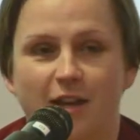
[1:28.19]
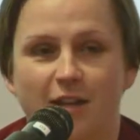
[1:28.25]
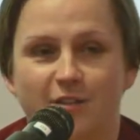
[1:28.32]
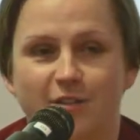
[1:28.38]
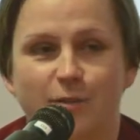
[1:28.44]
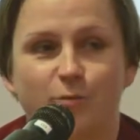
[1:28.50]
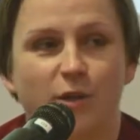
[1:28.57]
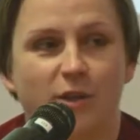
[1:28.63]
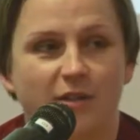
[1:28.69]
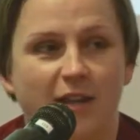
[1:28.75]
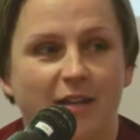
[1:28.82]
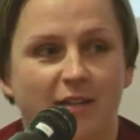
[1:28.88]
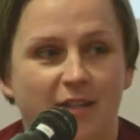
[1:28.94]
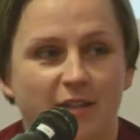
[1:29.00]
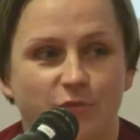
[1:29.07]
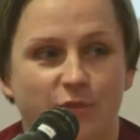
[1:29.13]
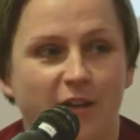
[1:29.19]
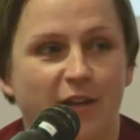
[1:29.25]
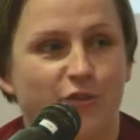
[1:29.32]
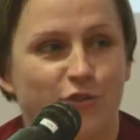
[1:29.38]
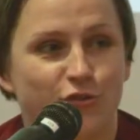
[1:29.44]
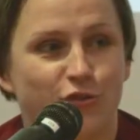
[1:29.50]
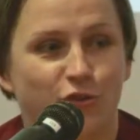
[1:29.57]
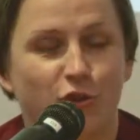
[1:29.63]
somewhere on that list right
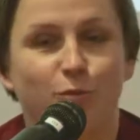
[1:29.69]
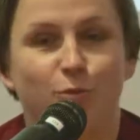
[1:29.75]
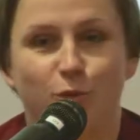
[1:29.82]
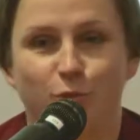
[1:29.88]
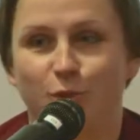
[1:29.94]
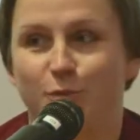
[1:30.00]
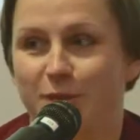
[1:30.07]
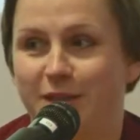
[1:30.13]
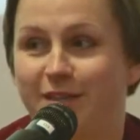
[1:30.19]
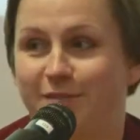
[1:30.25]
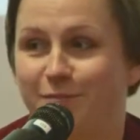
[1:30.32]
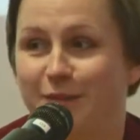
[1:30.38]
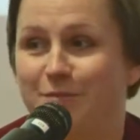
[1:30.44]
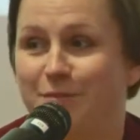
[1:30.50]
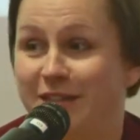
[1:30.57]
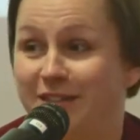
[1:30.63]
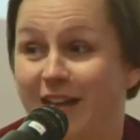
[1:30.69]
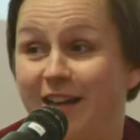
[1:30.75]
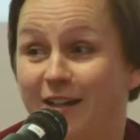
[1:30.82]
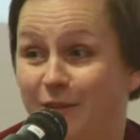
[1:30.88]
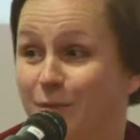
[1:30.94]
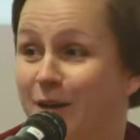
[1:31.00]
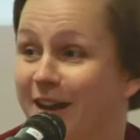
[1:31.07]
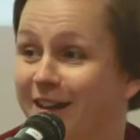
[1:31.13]
under Chernobyl will be maybe
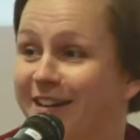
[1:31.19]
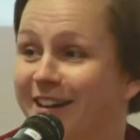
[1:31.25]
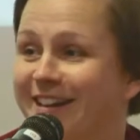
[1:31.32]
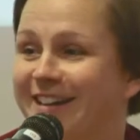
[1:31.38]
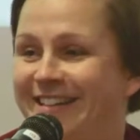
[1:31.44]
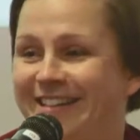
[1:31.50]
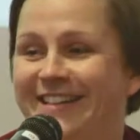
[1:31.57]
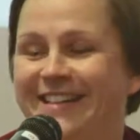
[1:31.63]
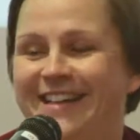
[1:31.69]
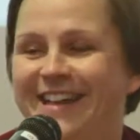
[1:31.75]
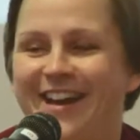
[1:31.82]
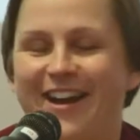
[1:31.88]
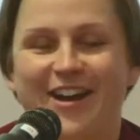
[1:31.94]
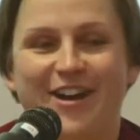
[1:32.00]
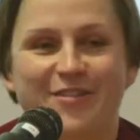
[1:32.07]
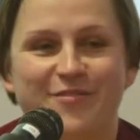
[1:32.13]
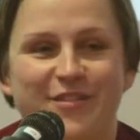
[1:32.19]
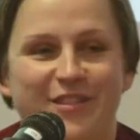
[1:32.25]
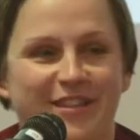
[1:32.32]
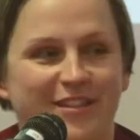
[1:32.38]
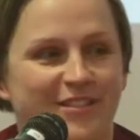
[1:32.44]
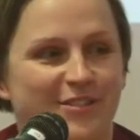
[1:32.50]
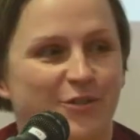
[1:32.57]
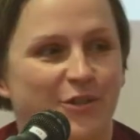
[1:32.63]
Dacha Bracha,
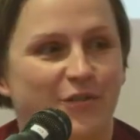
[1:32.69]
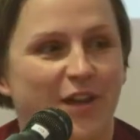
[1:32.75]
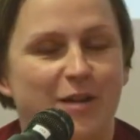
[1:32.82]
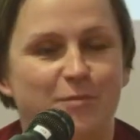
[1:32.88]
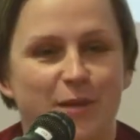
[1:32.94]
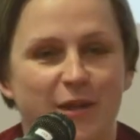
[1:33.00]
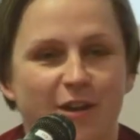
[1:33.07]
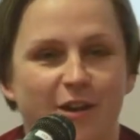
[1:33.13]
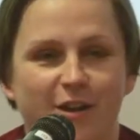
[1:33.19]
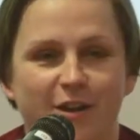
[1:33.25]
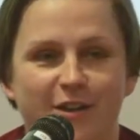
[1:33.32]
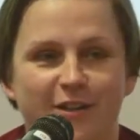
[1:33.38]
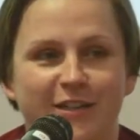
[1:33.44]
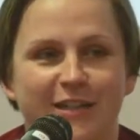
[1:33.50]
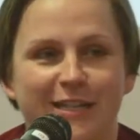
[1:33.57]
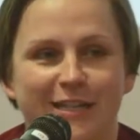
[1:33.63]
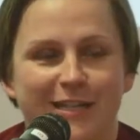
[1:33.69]
the sort of NPR,